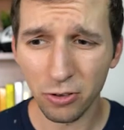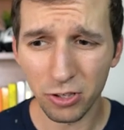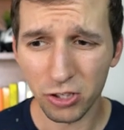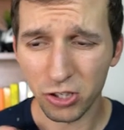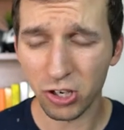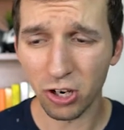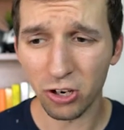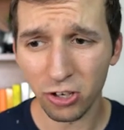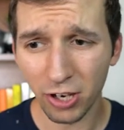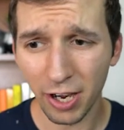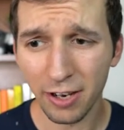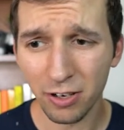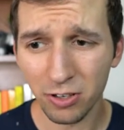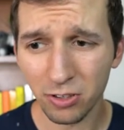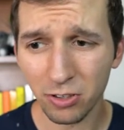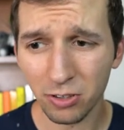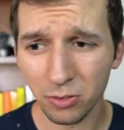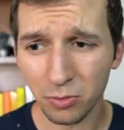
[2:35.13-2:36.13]
the shutter
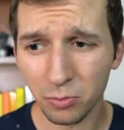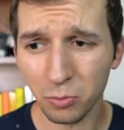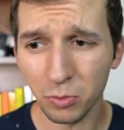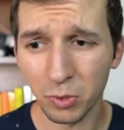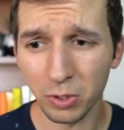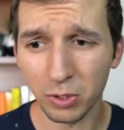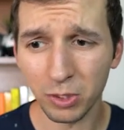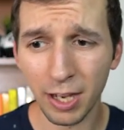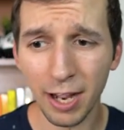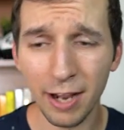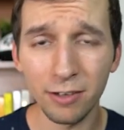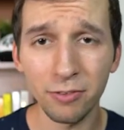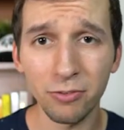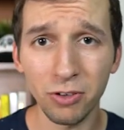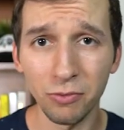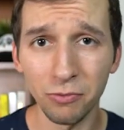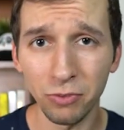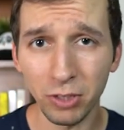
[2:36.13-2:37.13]
angle will kind of
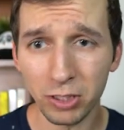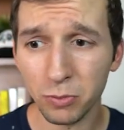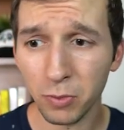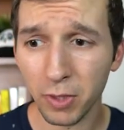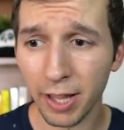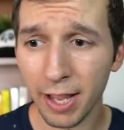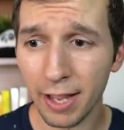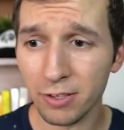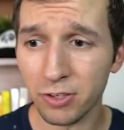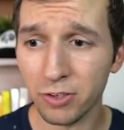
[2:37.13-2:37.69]
conflict with that,